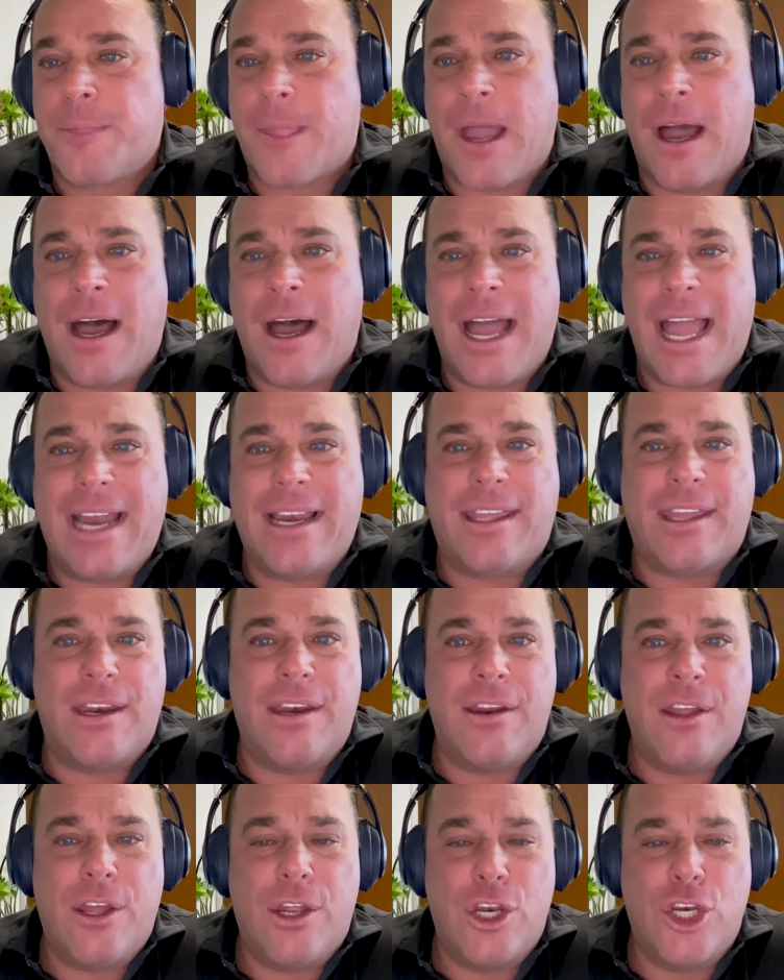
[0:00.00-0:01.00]
and
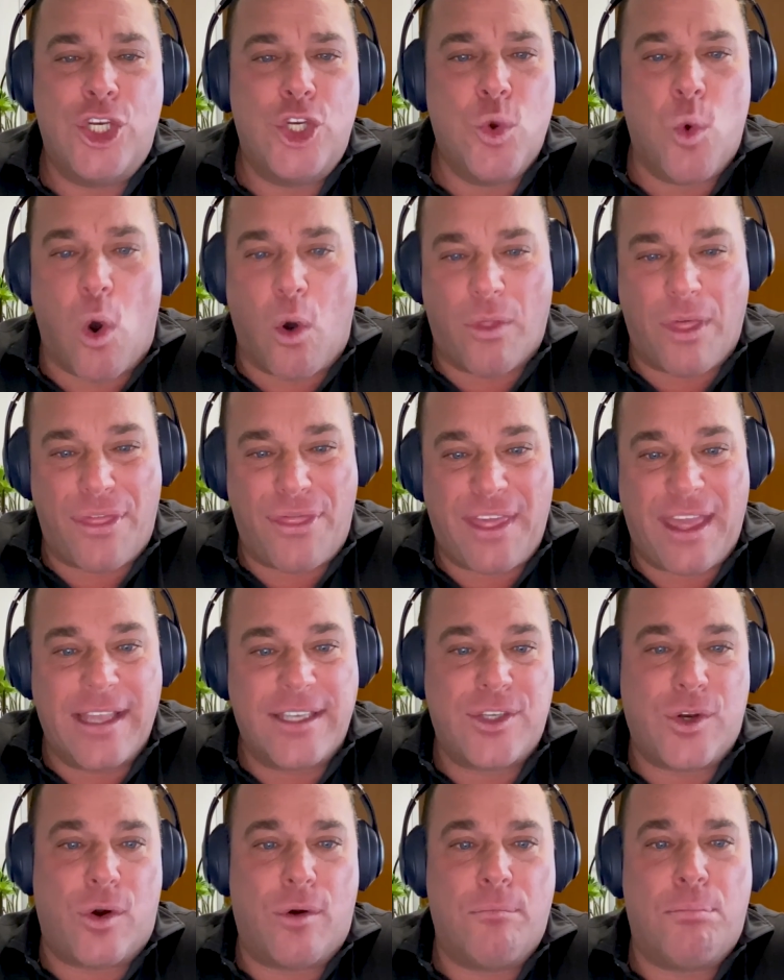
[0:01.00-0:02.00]
can do all the
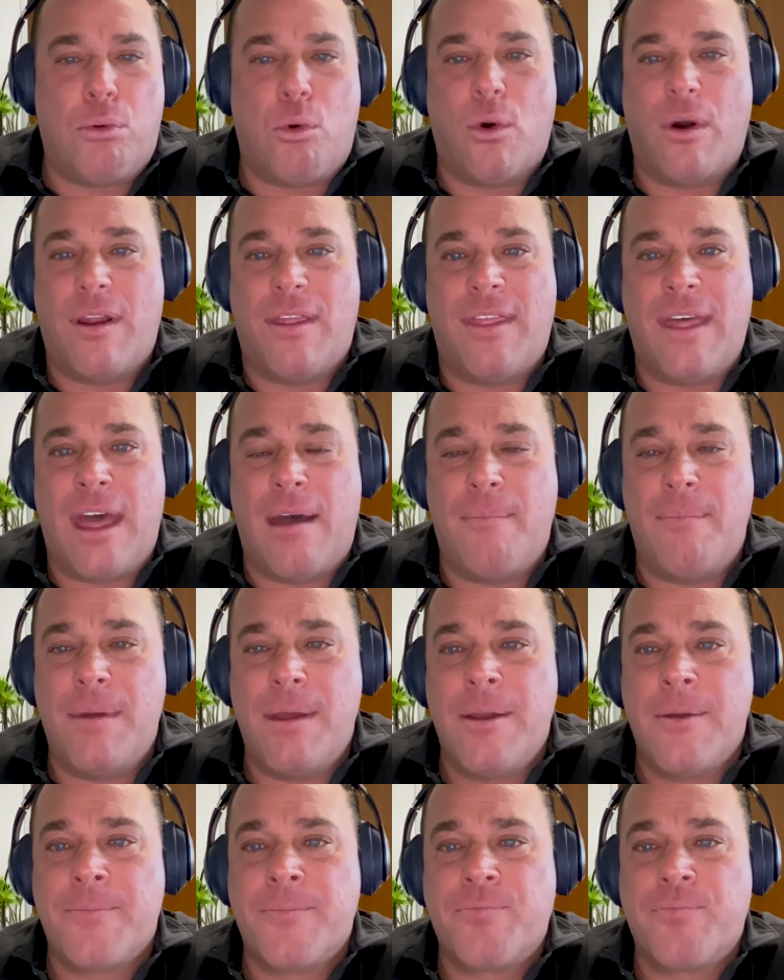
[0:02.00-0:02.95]
things that are important to them,